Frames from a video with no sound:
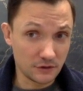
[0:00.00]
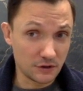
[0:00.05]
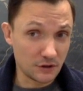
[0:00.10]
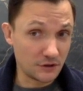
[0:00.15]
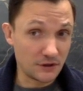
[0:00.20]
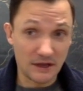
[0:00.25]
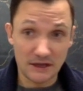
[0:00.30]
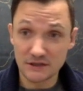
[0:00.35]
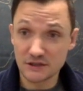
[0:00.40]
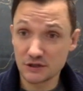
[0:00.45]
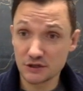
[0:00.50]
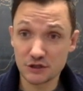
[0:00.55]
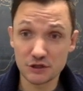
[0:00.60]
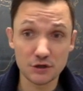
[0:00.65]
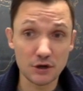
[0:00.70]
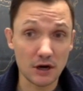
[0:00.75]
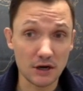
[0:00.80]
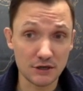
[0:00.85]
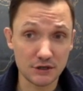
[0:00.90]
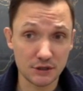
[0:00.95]
That's your
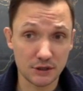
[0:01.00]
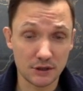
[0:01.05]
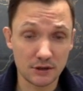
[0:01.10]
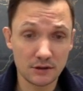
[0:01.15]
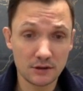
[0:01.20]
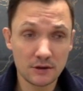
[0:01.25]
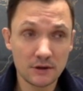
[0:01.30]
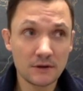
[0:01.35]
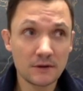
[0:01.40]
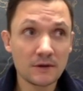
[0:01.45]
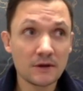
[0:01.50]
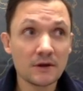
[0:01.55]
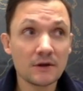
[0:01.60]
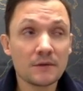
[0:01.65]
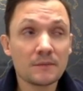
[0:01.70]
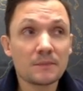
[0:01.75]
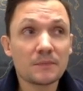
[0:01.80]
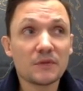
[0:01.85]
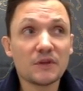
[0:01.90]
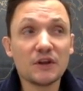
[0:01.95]
structure.
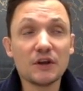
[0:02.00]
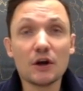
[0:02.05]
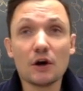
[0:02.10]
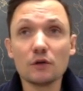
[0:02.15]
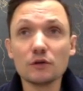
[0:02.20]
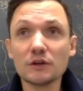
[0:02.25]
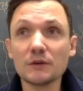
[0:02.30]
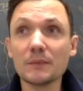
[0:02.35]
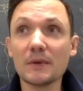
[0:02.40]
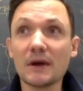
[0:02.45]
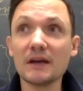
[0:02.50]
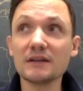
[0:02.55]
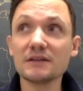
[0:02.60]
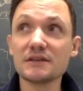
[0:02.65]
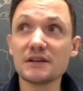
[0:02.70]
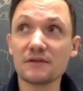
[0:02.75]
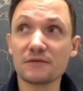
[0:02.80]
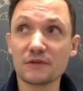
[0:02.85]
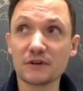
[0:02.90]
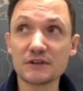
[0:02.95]
The only main
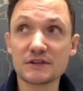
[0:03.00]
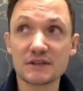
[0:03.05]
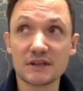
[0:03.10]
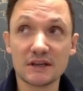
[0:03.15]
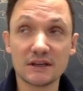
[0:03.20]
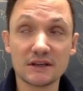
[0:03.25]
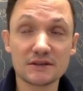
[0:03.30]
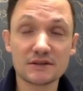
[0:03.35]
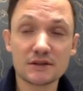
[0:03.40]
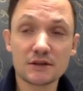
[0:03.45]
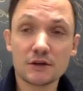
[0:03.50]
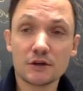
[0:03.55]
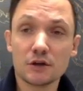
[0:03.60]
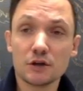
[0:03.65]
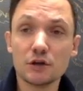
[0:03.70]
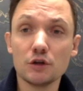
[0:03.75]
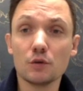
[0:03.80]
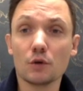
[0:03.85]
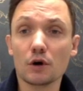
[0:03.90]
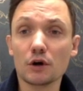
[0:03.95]
difference is
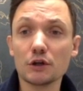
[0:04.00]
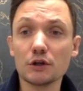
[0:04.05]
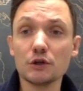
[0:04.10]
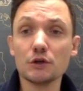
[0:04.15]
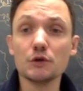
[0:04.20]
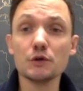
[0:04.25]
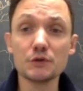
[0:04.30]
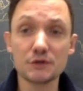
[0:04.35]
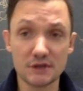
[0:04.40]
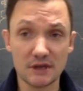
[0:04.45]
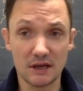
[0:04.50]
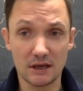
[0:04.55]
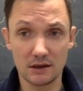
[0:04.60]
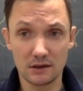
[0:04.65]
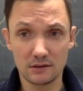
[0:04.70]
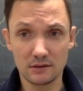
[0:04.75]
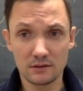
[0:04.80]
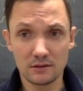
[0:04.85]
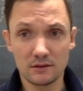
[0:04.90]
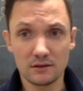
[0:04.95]
you are
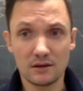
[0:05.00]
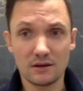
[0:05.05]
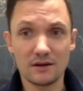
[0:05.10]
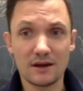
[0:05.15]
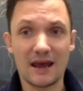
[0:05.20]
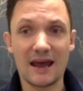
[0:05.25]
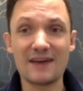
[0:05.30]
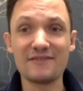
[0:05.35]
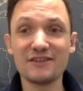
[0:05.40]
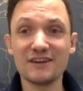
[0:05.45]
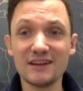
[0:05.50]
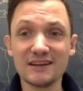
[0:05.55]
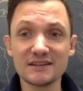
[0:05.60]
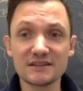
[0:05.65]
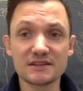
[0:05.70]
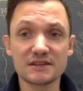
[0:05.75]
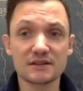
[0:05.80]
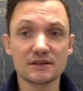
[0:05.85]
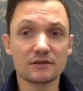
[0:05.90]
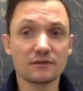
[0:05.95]
using
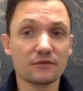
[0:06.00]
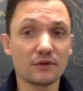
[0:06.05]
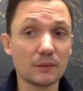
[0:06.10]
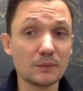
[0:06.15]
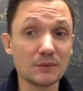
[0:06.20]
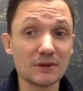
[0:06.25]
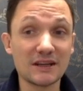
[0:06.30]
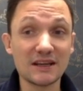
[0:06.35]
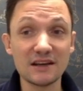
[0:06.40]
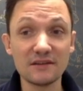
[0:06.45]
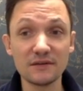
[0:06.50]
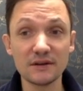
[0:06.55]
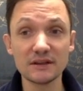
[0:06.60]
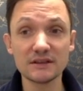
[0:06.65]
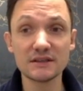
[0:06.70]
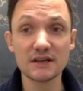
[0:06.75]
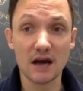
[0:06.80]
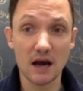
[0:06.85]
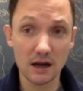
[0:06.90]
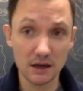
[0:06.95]
evidence from given
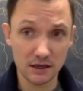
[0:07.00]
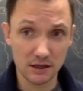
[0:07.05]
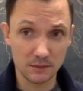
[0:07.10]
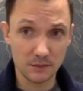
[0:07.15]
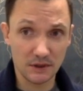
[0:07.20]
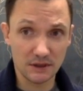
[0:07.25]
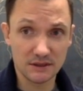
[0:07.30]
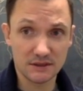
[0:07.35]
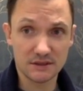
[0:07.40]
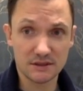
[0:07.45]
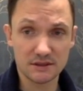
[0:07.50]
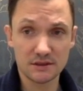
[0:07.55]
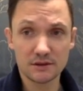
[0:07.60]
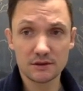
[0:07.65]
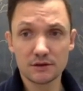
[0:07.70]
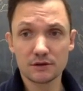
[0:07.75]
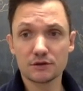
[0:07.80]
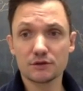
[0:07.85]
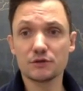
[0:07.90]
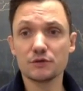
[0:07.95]
documents
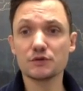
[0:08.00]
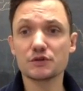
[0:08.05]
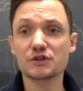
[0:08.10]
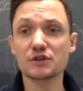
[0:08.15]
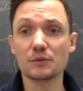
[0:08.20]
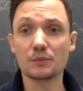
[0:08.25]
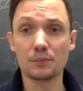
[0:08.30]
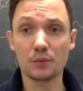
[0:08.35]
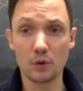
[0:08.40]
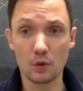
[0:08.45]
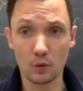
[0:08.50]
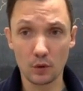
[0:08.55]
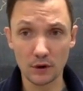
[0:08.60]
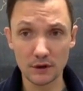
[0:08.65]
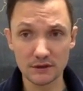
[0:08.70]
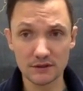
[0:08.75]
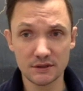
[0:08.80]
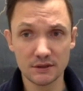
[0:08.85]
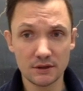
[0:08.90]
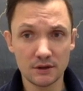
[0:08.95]
to
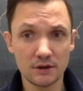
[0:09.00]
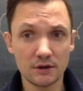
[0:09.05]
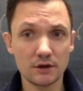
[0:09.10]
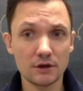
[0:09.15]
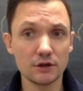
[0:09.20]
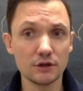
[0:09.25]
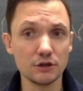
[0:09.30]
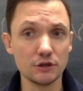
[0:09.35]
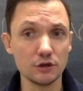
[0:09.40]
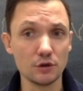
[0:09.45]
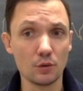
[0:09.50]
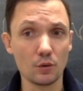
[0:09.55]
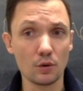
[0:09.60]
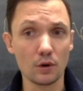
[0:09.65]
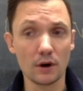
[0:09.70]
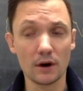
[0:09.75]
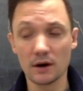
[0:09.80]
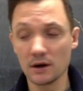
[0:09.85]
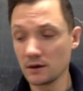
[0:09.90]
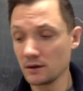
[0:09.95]
support
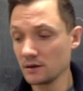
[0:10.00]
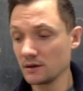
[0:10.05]
your